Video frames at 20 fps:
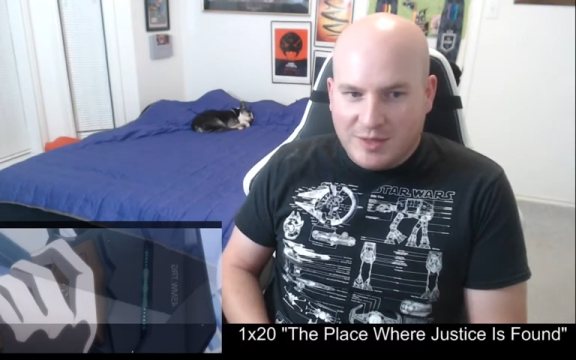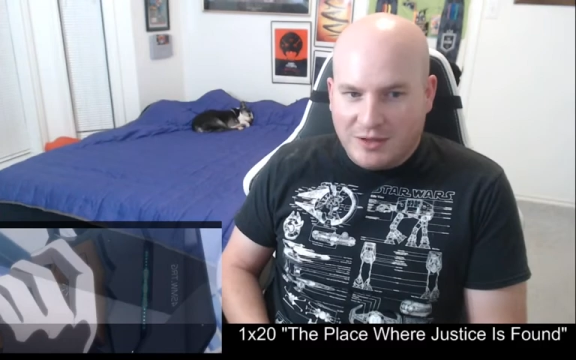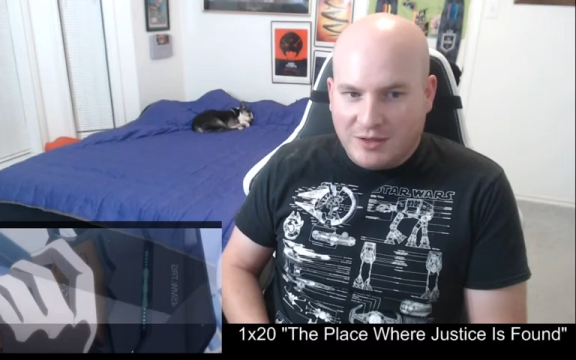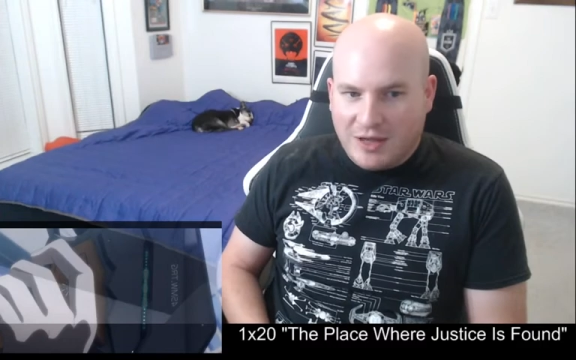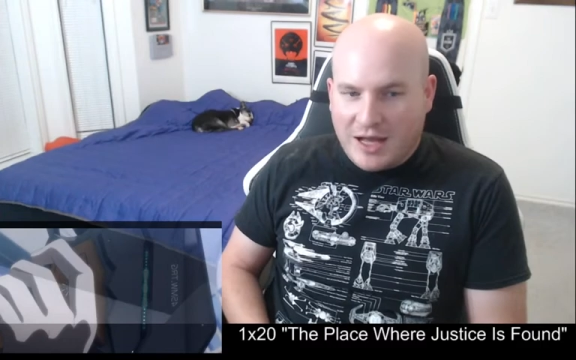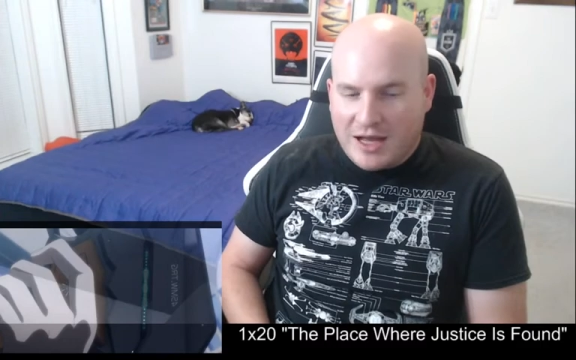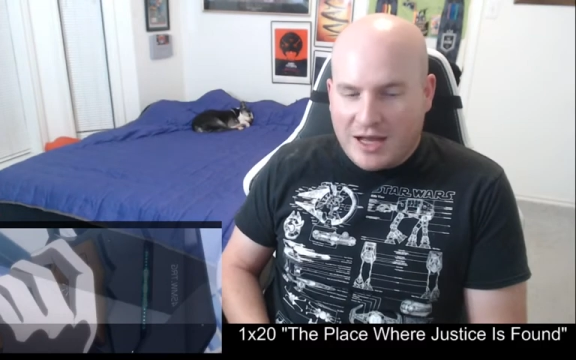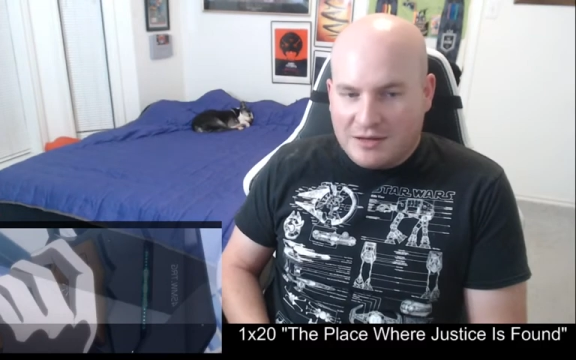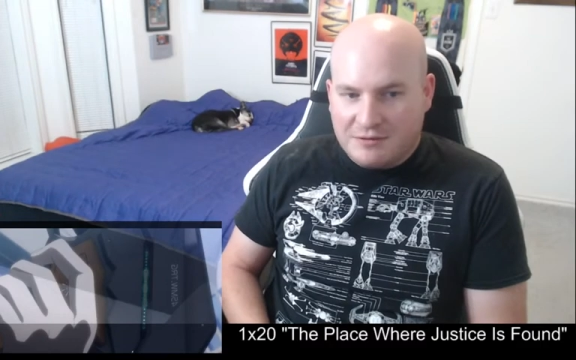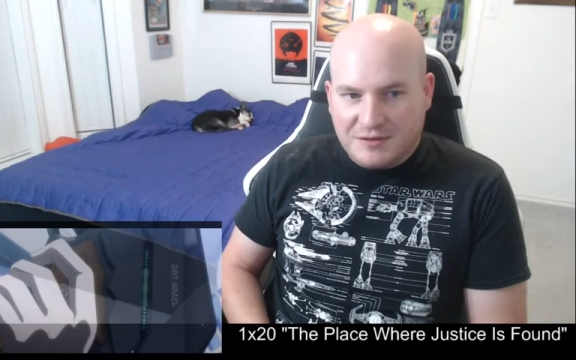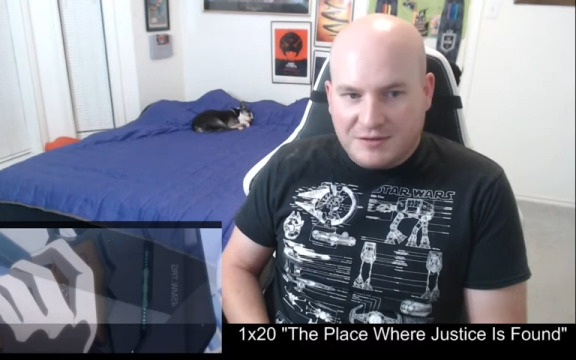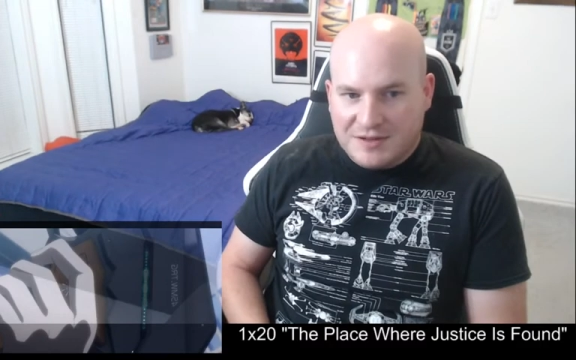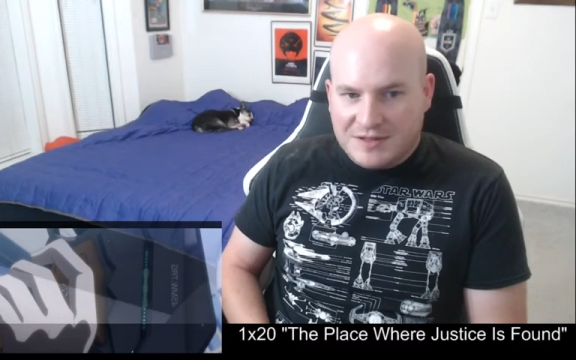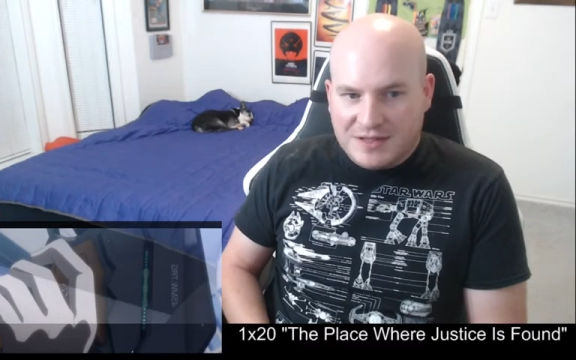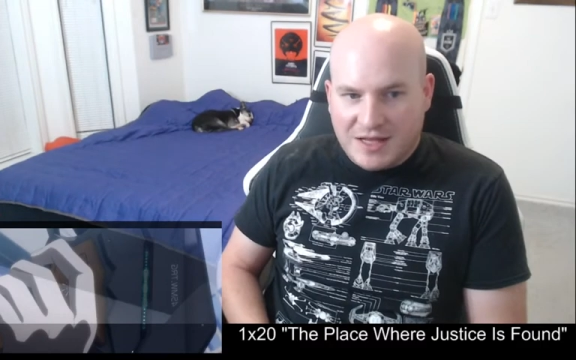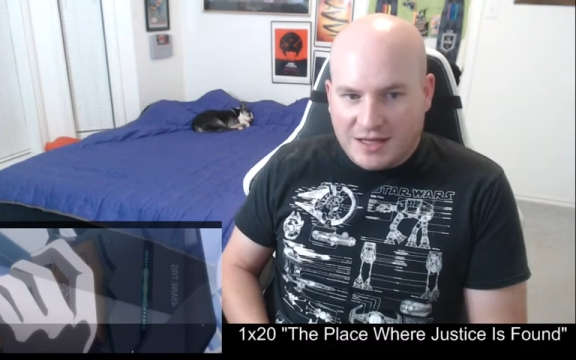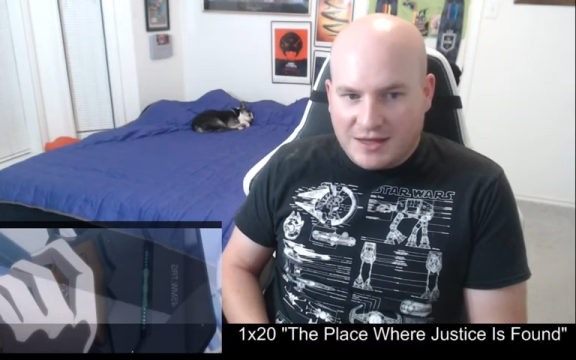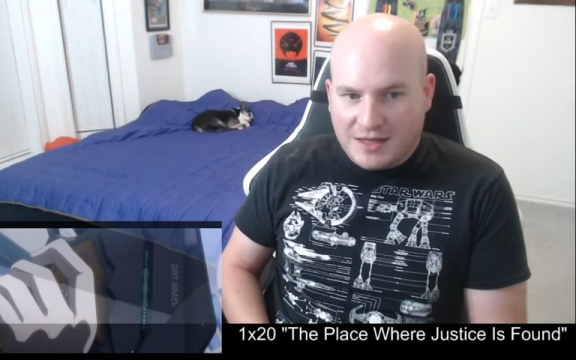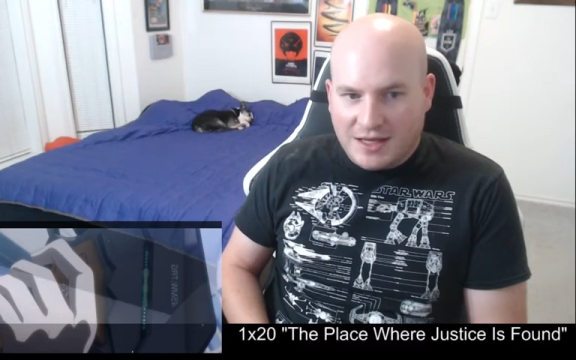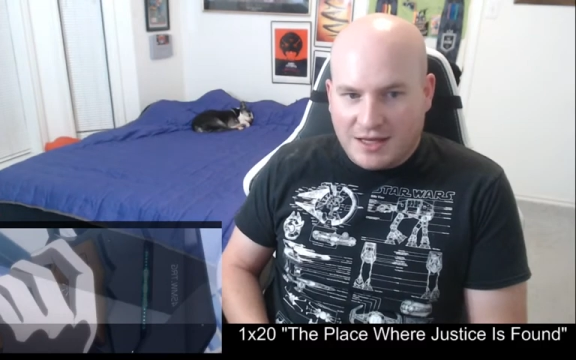alive it's
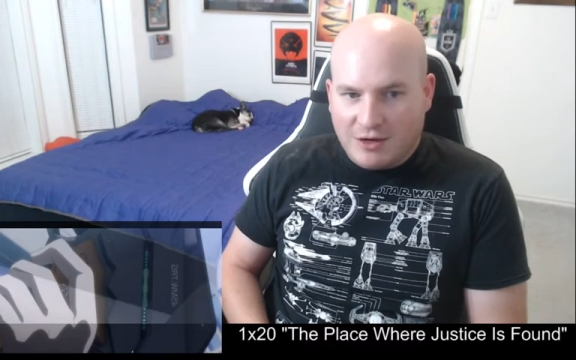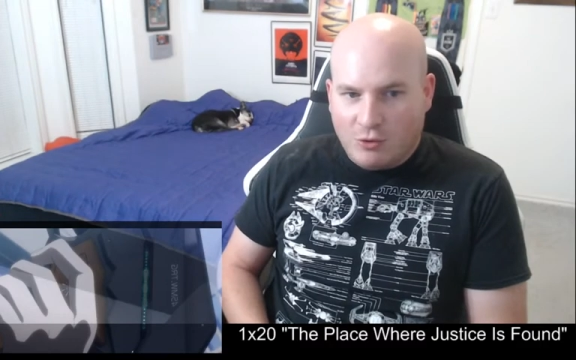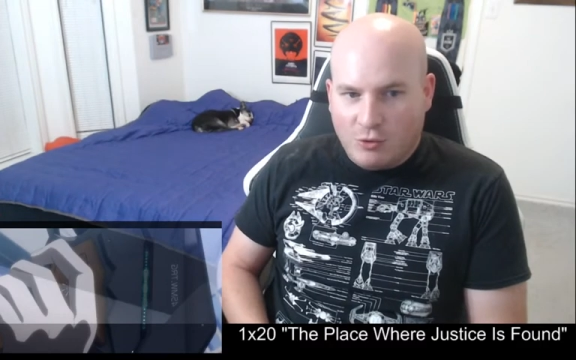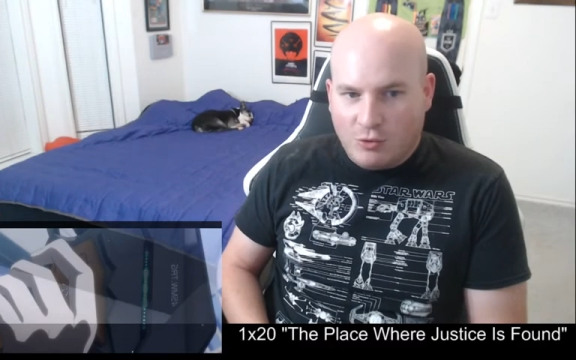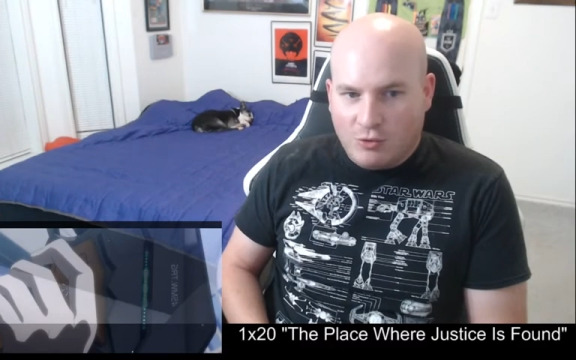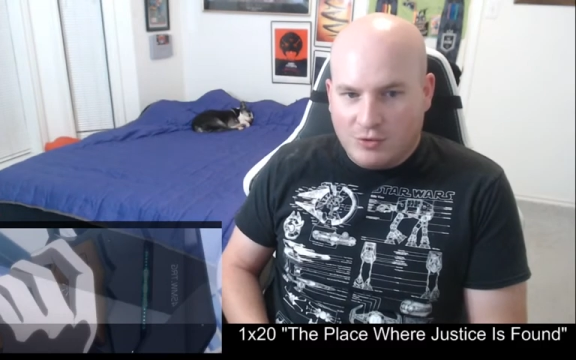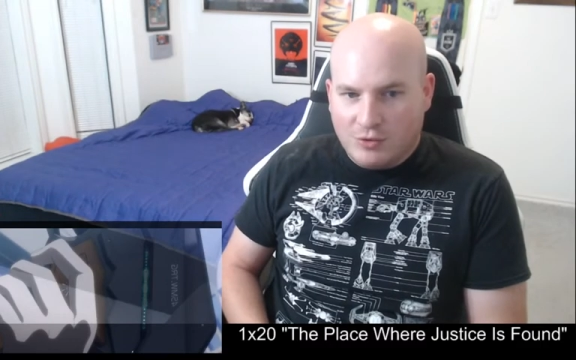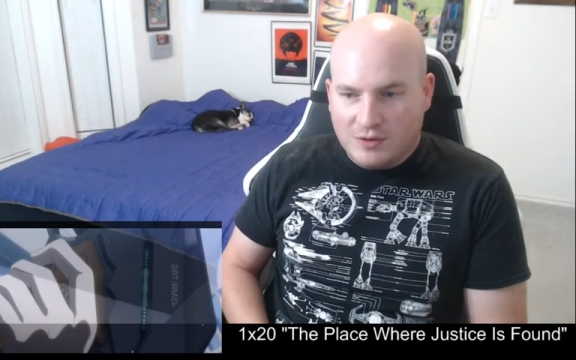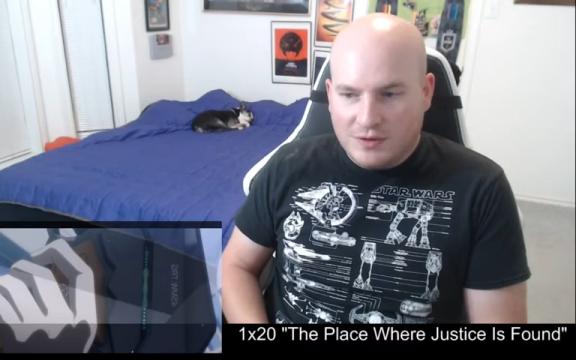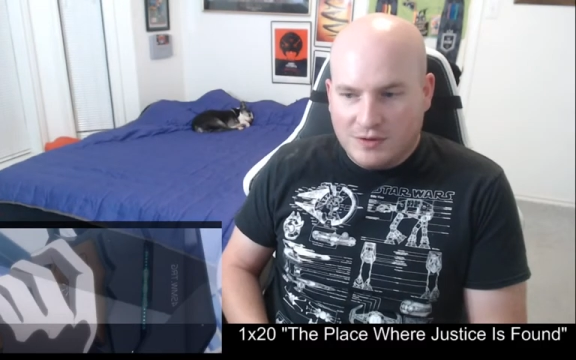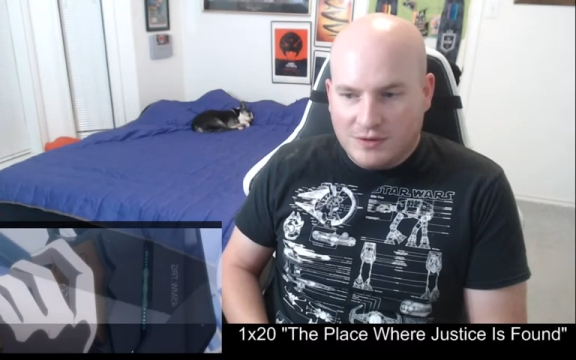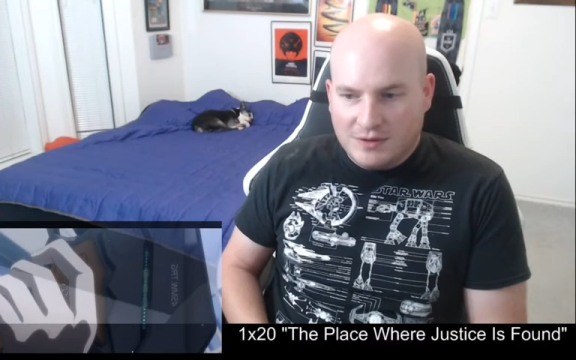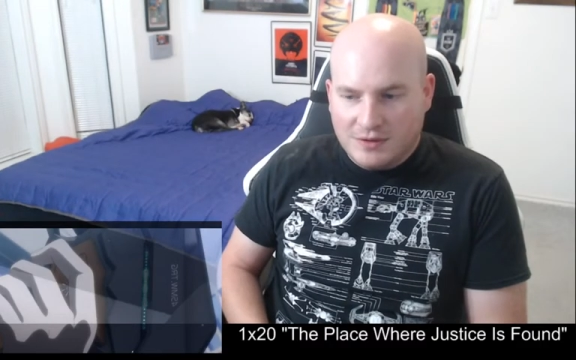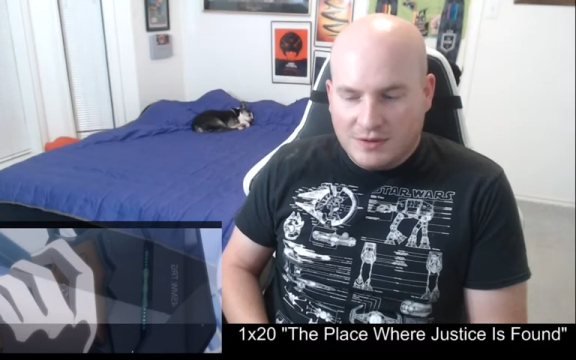not that old